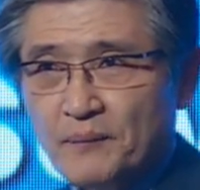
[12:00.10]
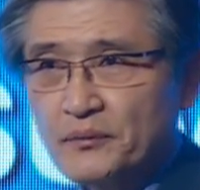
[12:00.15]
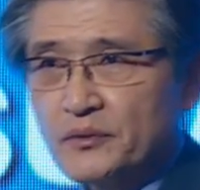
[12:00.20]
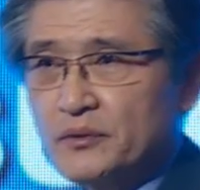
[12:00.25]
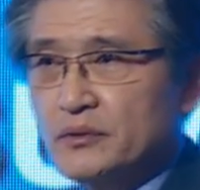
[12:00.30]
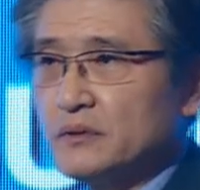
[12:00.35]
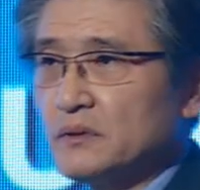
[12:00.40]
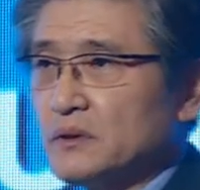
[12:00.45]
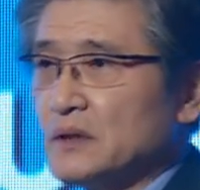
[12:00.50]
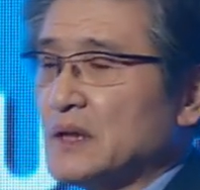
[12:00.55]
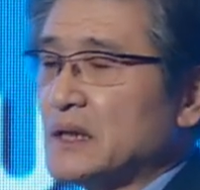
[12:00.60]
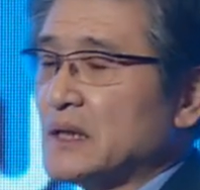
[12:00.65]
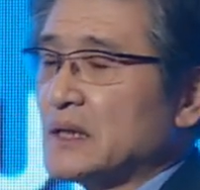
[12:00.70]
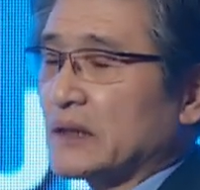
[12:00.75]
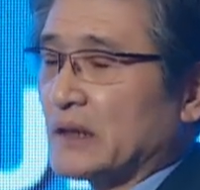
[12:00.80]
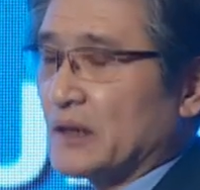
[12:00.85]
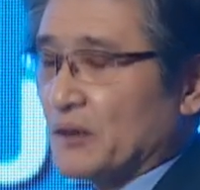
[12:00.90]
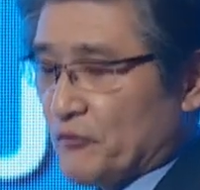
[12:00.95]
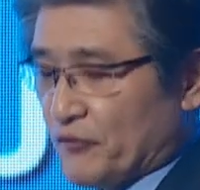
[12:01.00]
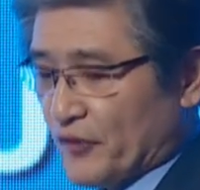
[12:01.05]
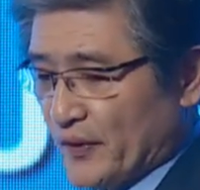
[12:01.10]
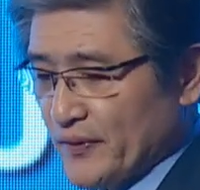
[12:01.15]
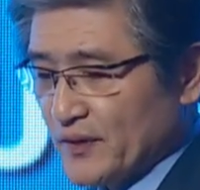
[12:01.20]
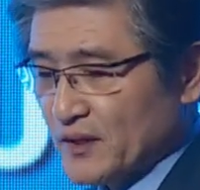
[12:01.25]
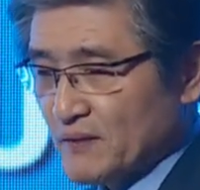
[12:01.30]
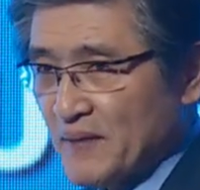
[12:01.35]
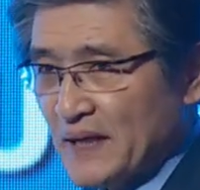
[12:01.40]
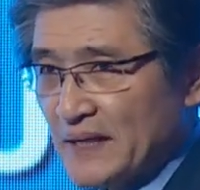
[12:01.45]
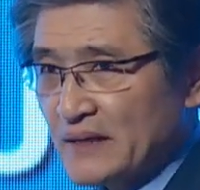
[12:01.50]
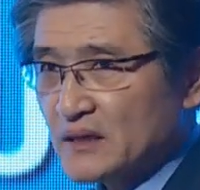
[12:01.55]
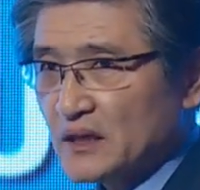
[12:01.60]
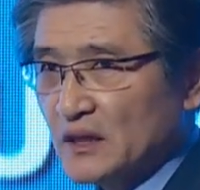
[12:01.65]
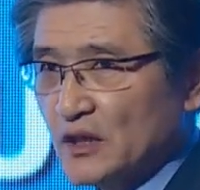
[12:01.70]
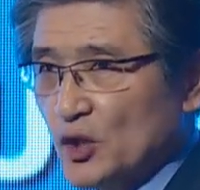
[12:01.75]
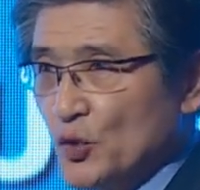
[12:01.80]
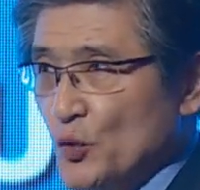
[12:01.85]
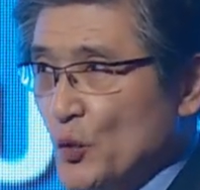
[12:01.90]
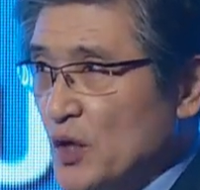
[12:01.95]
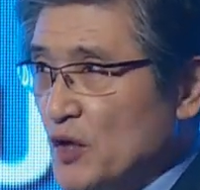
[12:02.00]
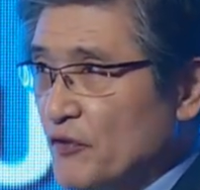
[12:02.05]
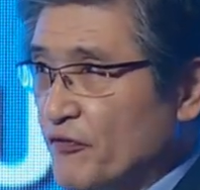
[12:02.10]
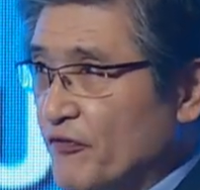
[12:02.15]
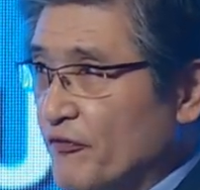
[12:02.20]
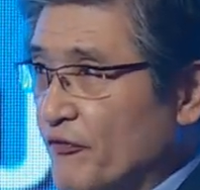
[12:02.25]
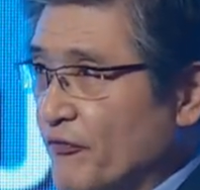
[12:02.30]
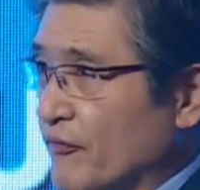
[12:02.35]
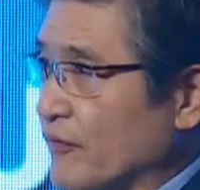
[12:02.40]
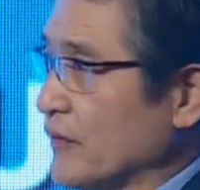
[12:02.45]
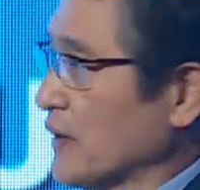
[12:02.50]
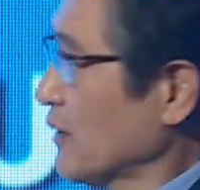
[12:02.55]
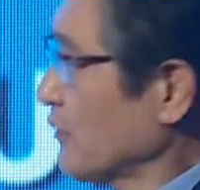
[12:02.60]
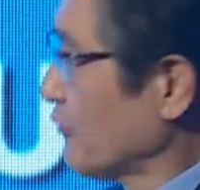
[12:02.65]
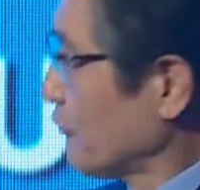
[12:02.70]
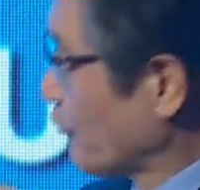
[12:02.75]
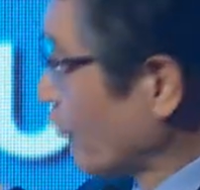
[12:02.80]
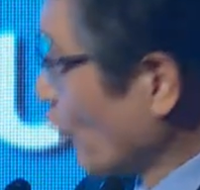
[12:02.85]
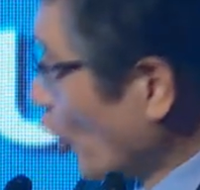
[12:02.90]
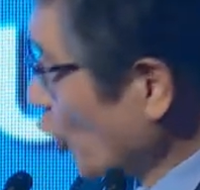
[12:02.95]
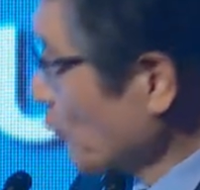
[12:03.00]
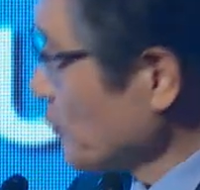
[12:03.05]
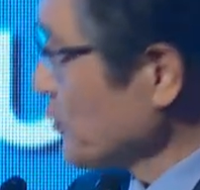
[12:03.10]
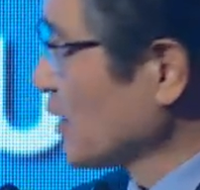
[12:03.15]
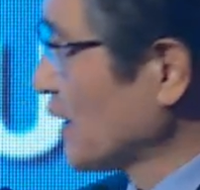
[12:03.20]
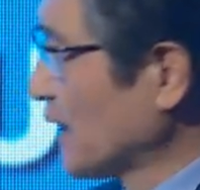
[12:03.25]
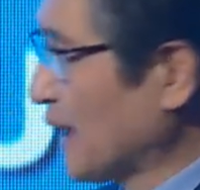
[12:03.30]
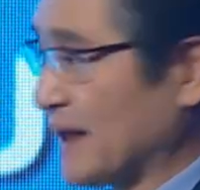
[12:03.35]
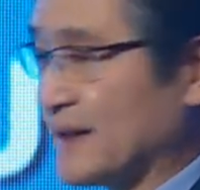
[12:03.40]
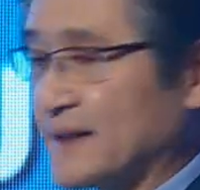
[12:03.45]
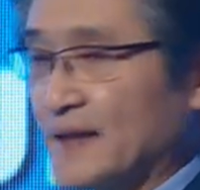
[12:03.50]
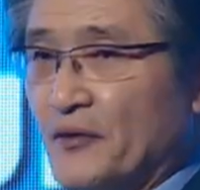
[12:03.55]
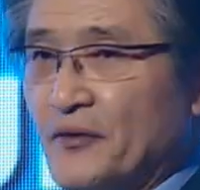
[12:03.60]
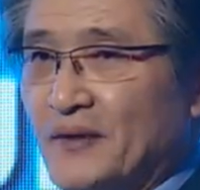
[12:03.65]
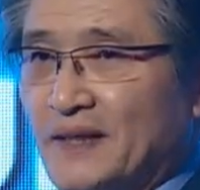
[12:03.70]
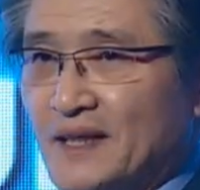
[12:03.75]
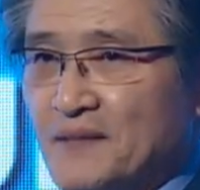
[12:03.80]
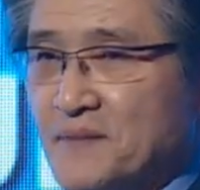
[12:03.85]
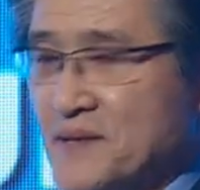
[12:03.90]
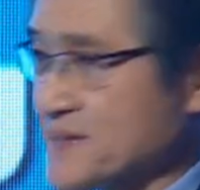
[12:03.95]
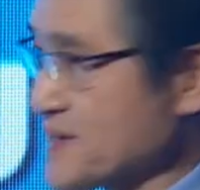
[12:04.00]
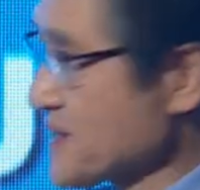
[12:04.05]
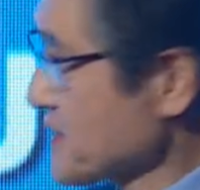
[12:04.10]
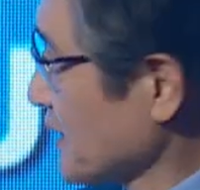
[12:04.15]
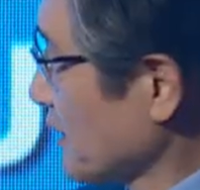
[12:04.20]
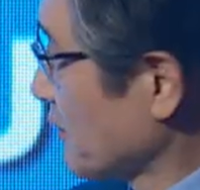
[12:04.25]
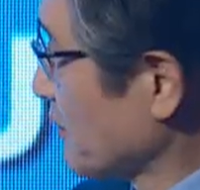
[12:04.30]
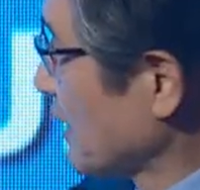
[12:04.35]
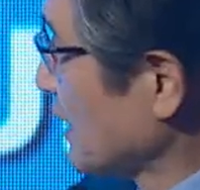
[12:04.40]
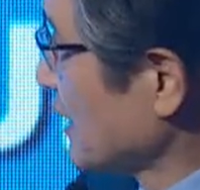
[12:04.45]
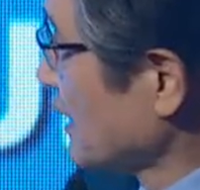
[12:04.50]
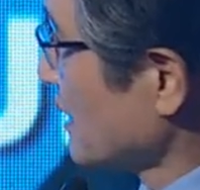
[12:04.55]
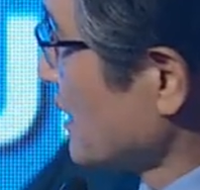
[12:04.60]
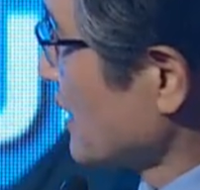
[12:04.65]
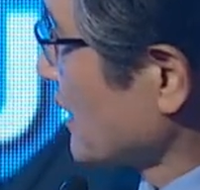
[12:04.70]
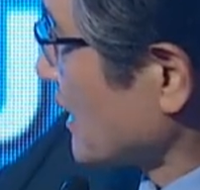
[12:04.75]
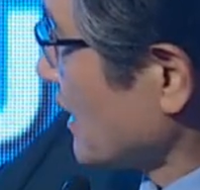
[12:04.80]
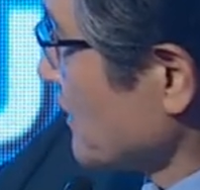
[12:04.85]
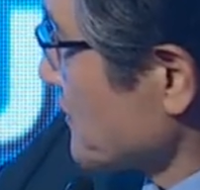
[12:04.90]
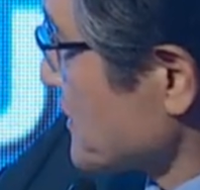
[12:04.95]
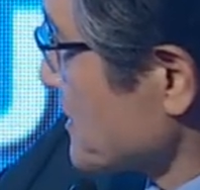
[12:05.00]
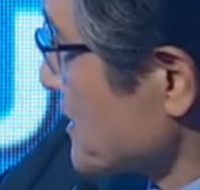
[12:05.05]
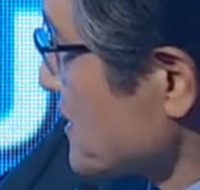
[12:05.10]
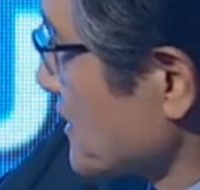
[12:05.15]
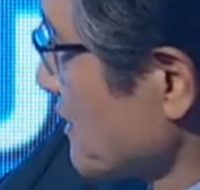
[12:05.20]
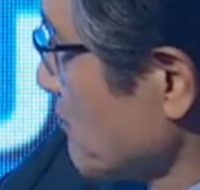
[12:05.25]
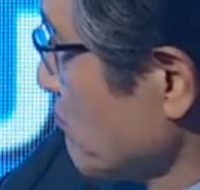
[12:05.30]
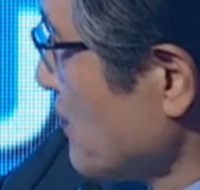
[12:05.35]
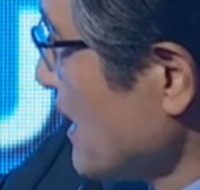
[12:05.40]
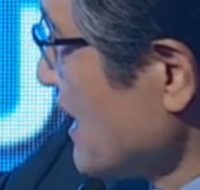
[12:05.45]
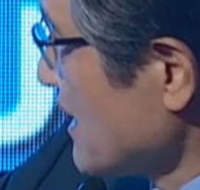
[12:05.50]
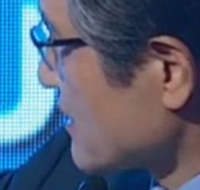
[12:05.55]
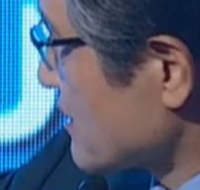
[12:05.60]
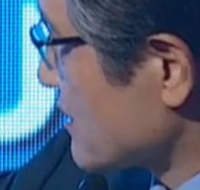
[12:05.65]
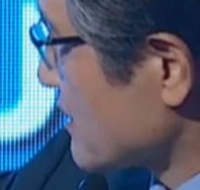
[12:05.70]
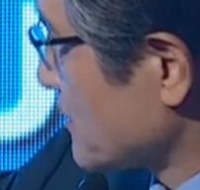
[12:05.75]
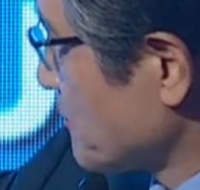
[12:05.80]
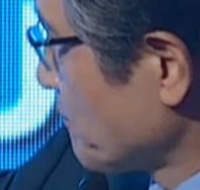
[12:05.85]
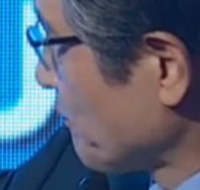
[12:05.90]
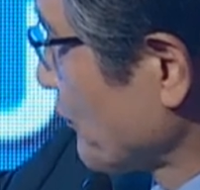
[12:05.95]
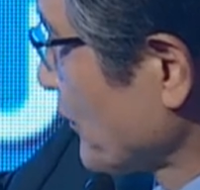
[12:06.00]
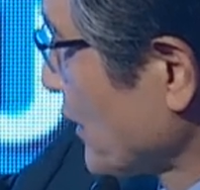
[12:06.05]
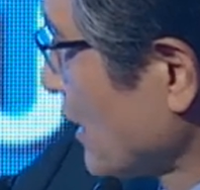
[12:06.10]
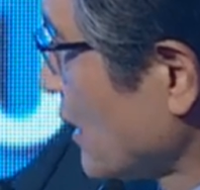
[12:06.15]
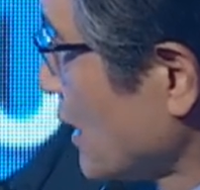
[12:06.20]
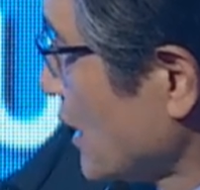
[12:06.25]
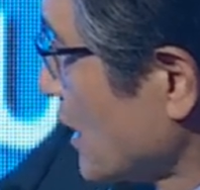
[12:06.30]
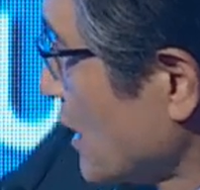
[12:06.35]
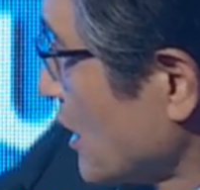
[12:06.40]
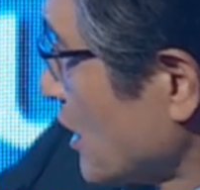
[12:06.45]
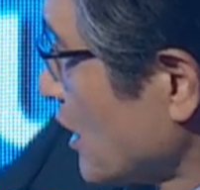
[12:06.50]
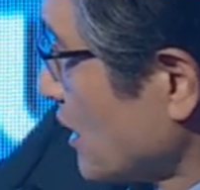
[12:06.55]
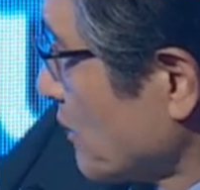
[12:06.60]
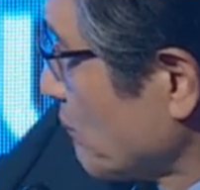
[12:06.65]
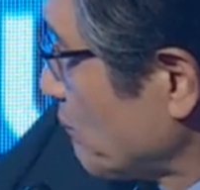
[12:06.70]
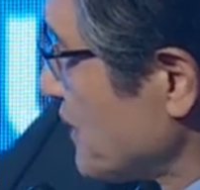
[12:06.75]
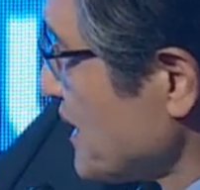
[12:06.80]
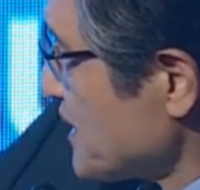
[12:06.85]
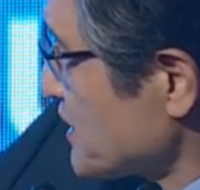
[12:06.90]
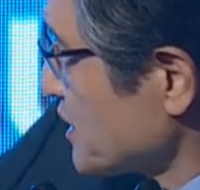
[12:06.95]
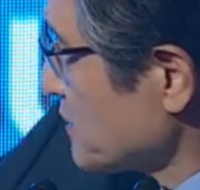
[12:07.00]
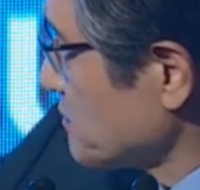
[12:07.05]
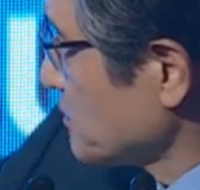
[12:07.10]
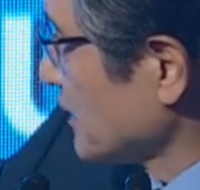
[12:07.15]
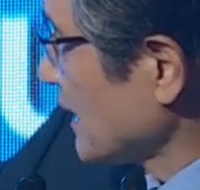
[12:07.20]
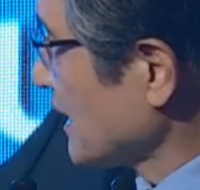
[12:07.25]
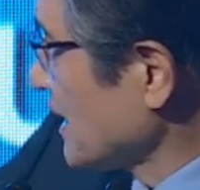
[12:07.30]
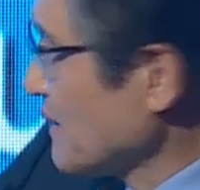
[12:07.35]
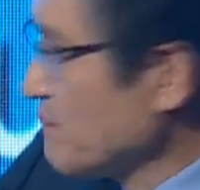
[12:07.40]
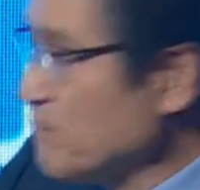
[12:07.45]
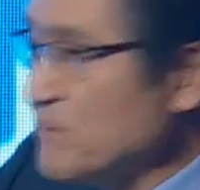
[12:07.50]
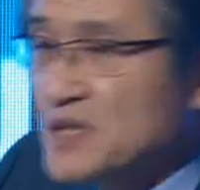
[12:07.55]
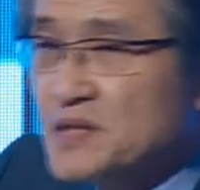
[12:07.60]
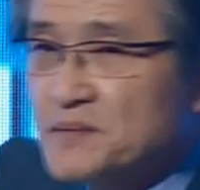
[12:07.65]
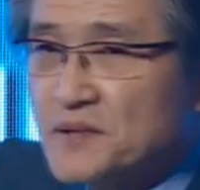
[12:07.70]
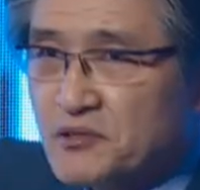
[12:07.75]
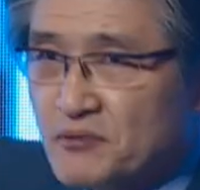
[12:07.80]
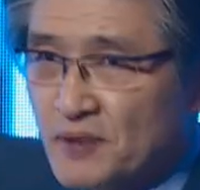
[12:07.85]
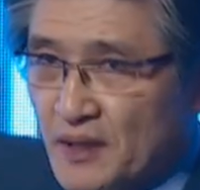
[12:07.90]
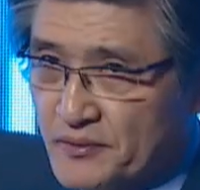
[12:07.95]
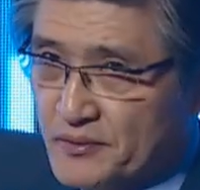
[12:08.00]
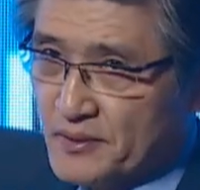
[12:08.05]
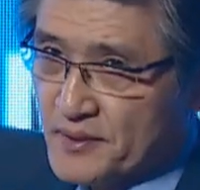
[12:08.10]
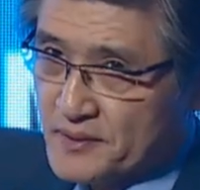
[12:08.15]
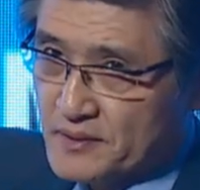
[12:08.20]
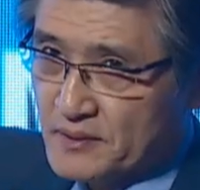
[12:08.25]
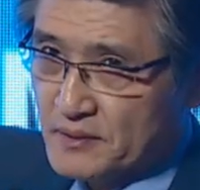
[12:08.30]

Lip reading: to fundamentally reformulate our economic system. Economic system means visible and invisible structures.